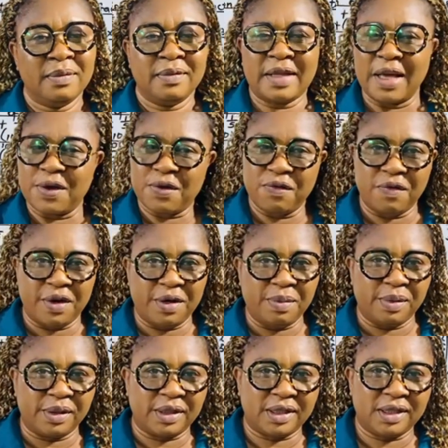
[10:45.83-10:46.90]
Thank you very
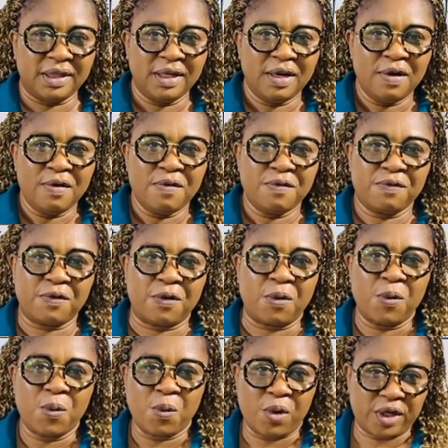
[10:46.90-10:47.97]
much for
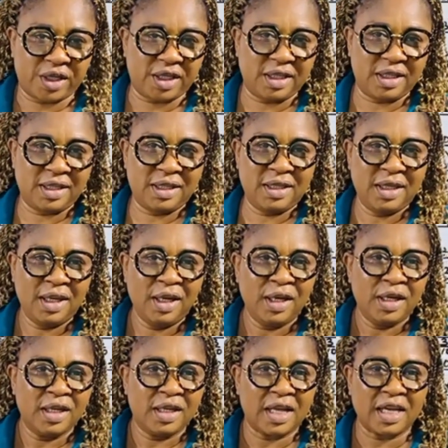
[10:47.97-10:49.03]
watching.
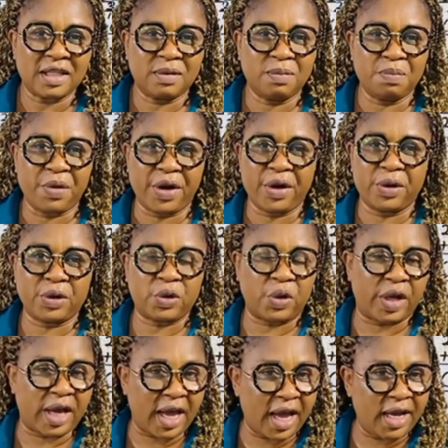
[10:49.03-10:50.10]
That brings us to
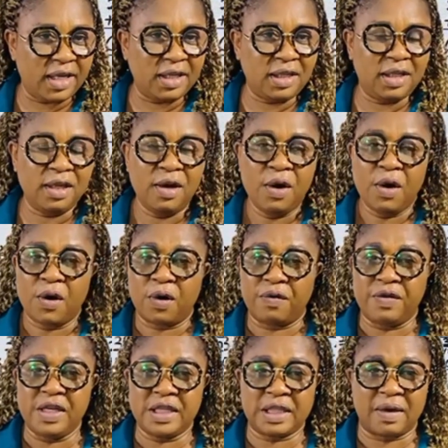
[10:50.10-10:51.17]
the end of
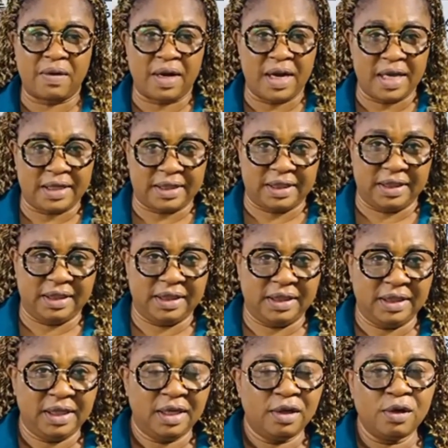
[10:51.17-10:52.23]
this our lesson.
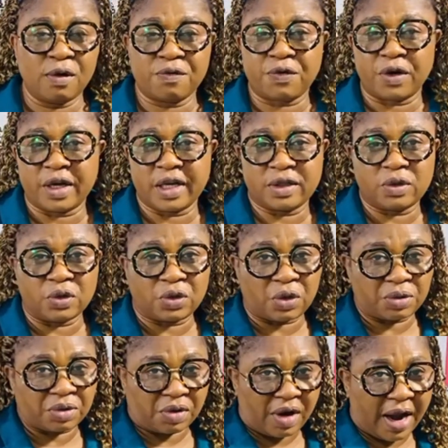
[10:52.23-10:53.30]
Don't forget to
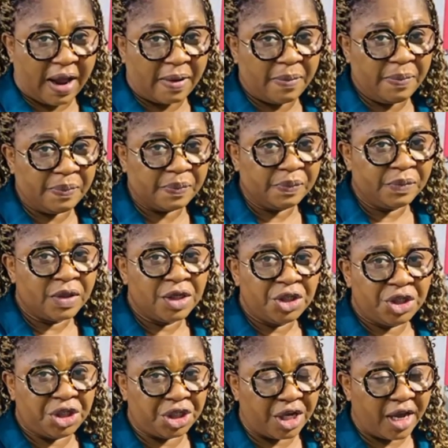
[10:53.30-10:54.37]
subscribe,
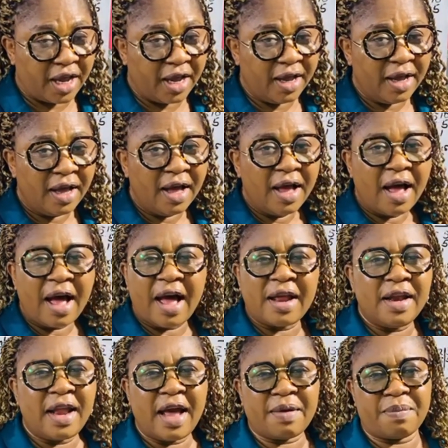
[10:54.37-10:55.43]
share,
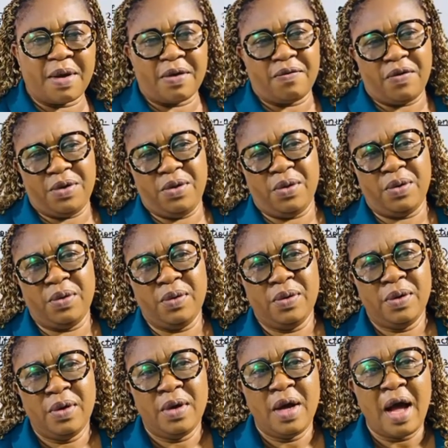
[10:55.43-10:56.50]
and like my video.
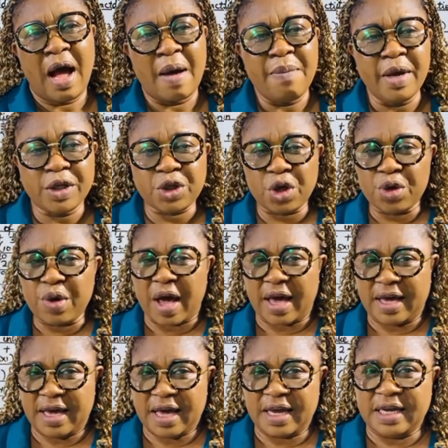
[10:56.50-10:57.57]
And make sure you are
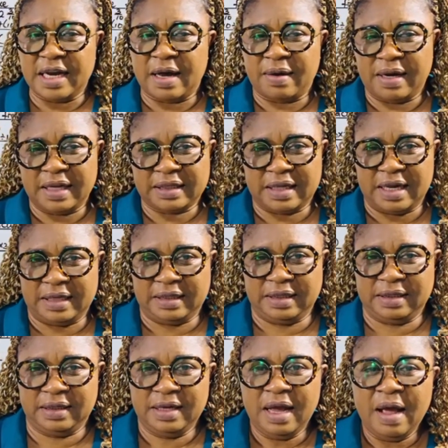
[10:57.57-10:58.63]
here in our next
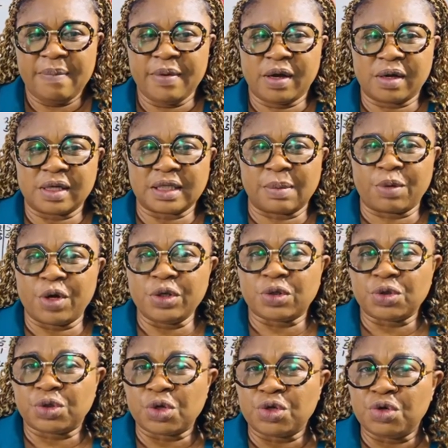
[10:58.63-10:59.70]
lesson because I'm going to
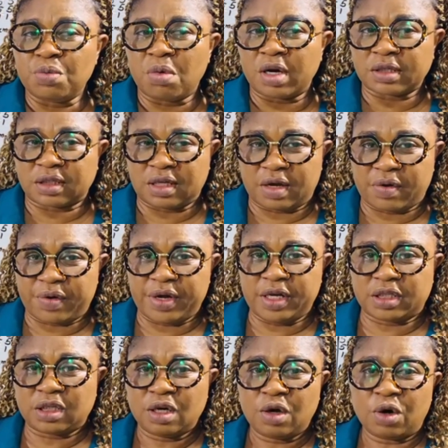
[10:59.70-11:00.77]
show you more
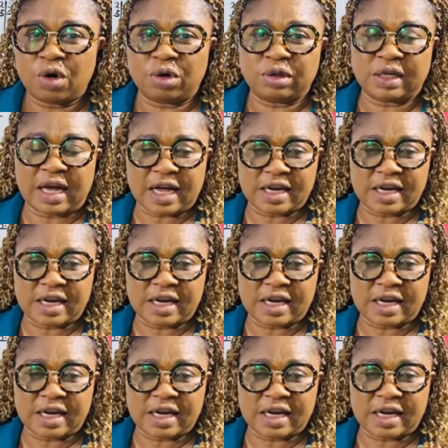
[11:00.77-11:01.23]
secrets on